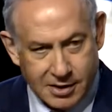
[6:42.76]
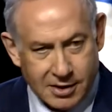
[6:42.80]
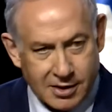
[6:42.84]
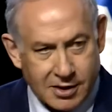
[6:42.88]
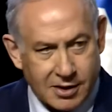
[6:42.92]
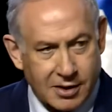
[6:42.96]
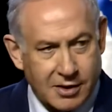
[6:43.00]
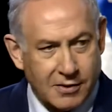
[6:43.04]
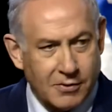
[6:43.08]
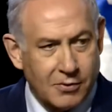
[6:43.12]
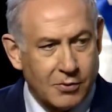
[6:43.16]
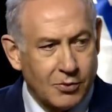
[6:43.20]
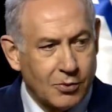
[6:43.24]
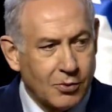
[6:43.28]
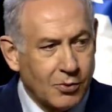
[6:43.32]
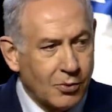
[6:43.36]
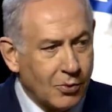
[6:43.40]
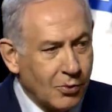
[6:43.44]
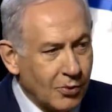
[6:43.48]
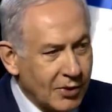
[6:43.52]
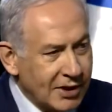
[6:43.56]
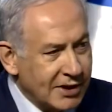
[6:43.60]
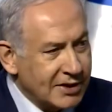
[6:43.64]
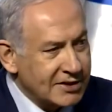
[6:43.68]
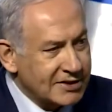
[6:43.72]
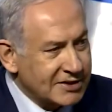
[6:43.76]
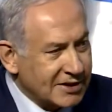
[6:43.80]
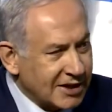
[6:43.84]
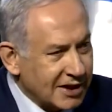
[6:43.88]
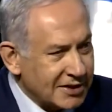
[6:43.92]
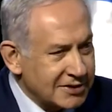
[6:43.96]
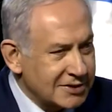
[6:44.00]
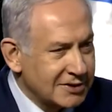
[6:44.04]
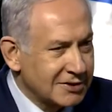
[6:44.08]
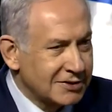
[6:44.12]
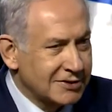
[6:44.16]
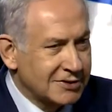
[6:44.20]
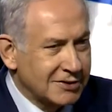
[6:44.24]
Uh, we
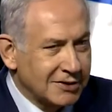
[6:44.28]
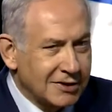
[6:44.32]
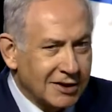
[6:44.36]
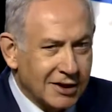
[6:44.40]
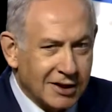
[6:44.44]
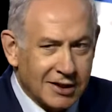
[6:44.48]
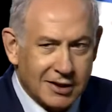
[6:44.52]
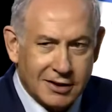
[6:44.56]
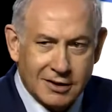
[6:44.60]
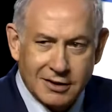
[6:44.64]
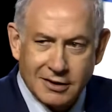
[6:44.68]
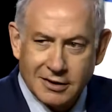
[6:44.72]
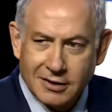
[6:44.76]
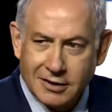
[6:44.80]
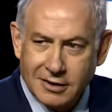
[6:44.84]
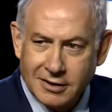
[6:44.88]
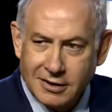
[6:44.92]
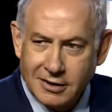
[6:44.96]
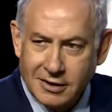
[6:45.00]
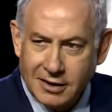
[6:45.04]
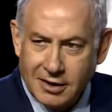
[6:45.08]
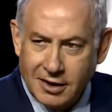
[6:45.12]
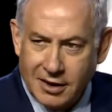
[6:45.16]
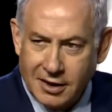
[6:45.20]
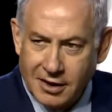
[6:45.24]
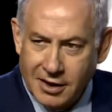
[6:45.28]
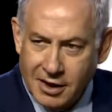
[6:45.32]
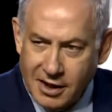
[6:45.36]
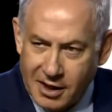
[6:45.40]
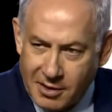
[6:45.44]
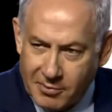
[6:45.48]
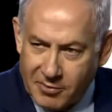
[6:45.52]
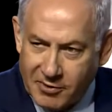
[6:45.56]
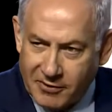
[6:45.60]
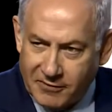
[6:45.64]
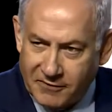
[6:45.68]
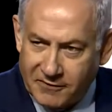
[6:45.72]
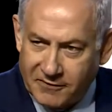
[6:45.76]
discussed this today in a
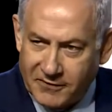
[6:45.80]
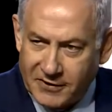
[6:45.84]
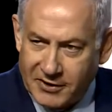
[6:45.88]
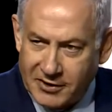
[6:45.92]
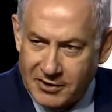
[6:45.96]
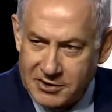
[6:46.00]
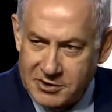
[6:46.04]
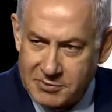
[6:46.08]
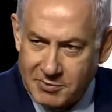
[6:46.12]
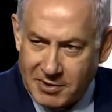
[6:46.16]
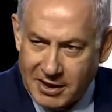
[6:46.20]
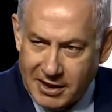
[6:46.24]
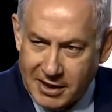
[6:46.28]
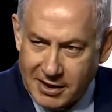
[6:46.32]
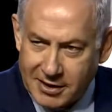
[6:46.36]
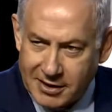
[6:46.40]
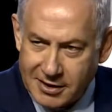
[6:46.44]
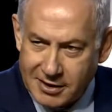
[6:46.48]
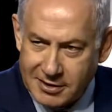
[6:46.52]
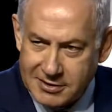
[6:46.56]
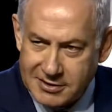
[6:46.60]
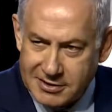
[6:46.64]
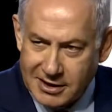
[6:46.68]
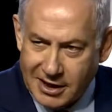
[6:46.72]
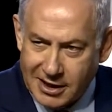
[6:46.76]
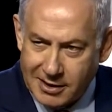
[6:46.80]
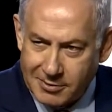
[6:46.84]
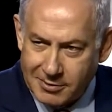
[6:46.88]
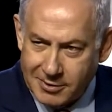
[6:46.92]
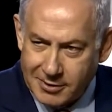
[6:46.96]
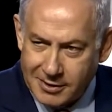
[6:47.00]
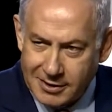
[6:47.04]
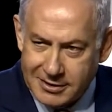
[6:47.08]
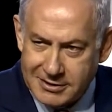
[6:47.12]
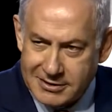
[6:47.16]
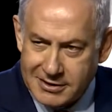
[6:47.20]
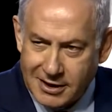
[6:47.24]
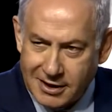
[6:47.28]
number of fields, but I think
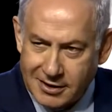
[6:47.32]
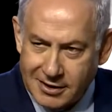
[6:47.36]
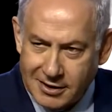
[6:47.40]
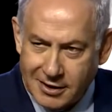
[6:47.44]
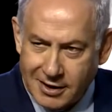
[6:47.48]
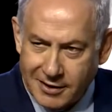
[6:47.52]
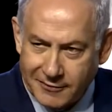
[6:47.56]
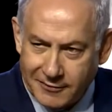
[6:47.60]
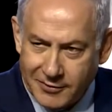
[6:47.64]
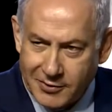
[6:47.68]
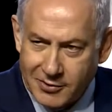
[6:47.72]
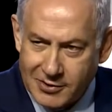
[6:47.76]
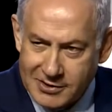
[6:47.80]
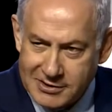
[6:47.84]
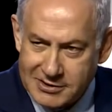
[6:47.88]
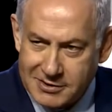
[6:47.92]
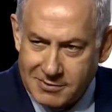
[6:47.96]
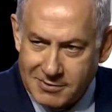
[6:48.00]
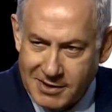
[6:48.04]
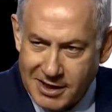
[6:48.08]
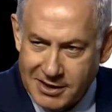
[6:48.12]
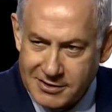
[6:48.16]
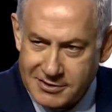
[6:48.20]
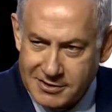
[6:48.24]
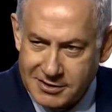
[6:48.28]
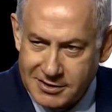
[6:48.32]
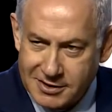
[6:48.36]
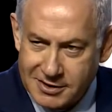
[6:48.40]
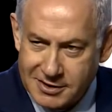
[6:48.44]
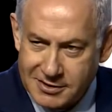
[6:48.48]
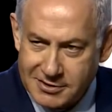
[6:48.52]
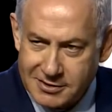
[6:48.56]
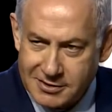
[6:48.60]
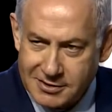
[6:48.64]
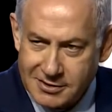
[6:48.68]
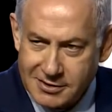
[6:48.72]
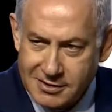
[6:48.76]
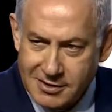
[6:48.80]
cyber excited everyone's
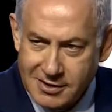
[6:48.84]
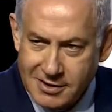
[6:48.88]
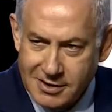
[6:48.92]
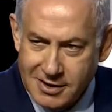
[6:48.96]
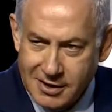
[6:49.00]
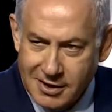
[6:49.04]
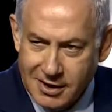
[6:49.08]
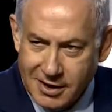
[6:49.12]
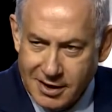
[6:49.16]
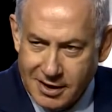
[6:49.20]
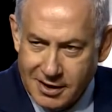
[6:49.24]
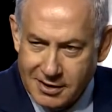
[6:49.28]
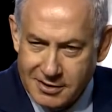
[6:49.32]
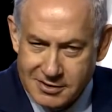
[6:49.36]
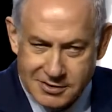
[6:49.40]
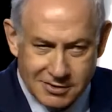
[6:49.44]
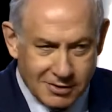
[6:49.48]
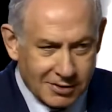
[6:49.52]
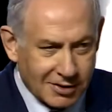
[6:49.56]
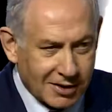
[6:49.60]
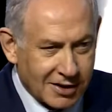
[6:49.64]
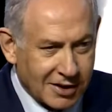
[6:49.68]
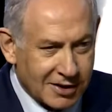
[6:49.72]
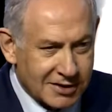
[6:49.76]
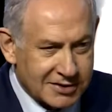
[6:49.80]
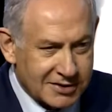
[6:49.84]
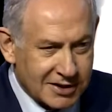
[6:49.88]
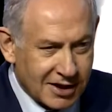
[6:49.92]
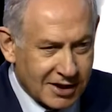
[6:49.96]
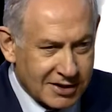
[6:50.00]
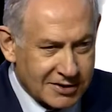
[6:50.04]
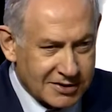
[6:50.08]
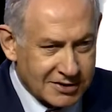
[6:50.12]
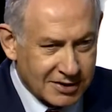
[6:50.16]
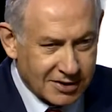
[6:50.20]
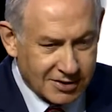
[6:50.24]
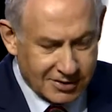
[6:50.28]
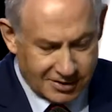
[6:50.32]
imagination and certainly
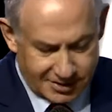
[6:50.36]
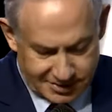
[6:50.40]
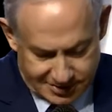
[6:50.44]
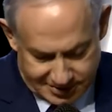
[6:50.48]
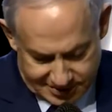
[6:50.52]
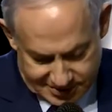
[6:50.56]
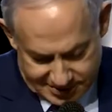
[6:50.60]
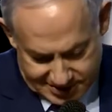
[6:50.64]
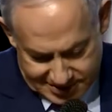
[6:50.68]
excites ours.